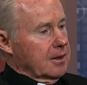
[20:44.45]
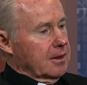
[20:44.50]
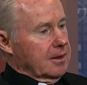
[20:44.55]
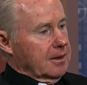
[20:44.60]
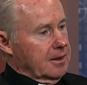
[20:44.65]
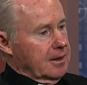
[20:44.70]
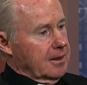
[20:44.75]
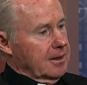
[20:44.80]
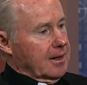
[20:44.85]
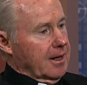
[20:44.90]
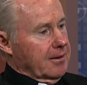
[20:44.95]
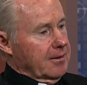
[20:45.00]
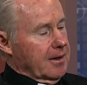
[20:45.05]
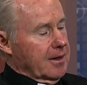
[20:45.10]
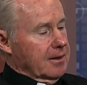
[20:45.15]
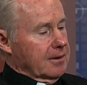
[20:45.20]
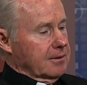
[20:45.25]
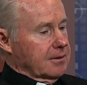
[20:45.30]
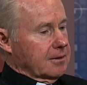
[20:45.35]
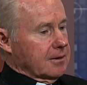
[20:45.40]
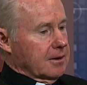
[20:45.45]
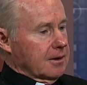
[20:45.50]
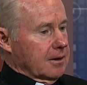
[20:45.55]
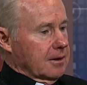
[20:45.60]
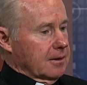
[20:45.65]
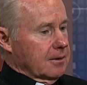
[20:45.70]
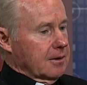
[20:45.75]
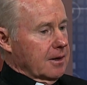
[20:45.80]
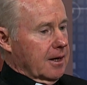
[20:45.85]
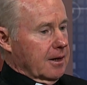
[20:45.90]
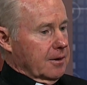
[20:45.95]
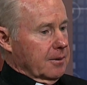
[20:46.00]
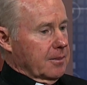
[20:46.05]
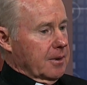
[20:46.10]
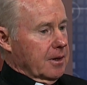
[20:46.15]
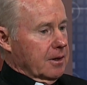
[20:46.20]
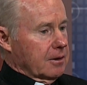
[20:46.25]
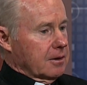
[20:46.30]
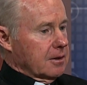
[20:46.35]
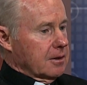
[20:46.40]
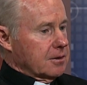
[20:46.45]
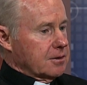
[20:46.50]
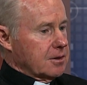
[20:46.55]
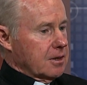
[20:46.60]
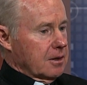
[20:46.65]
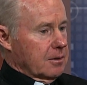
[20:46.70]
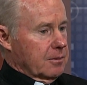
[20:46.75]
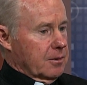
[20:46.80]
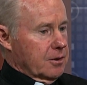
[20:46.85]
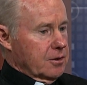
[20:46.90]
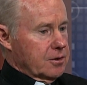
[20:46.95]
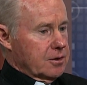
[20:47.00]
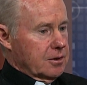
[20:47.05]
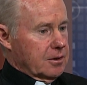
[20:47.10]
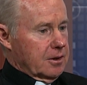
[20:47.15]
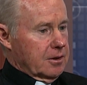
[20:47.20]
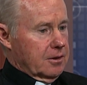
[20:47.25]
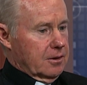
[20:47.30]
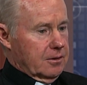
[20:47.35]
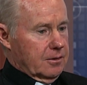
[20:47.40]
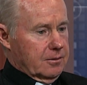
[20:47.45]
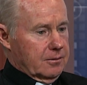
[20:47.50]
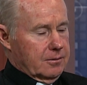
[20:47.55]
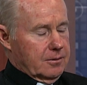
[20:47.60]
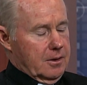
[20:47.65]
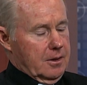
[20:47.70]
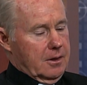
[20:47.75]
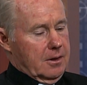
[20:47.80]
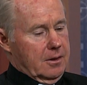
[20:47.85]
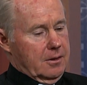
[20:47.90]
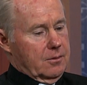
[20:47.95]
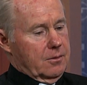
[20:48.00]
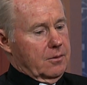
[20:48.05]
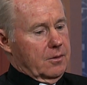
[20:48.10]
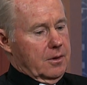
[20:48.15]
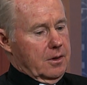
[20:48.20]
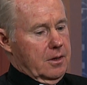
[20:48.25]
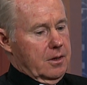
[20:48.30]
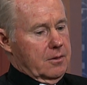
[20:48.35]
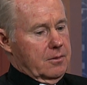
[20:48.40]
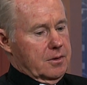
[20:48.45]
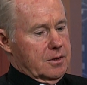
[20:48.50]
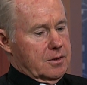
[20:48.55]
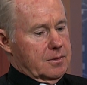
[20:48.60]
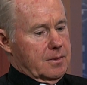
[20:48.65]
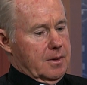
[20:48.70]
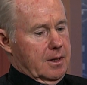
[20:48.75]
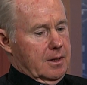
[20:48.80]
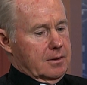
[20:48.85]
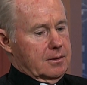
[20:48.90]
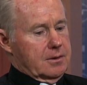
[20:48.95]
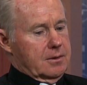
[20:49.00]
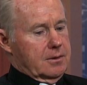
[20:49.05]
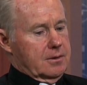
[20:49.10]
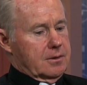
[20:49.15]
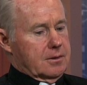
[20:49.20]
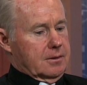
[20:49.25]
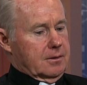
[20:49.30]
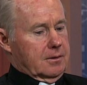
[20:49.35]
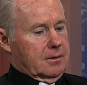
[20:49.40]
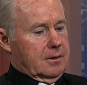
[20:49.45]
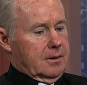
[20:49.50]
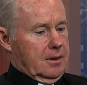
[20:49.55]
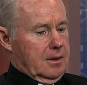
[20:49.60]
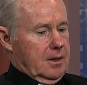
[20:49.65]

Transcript: Again, on that, uh, on the Pentecost celebration, I know uh, one of the responses and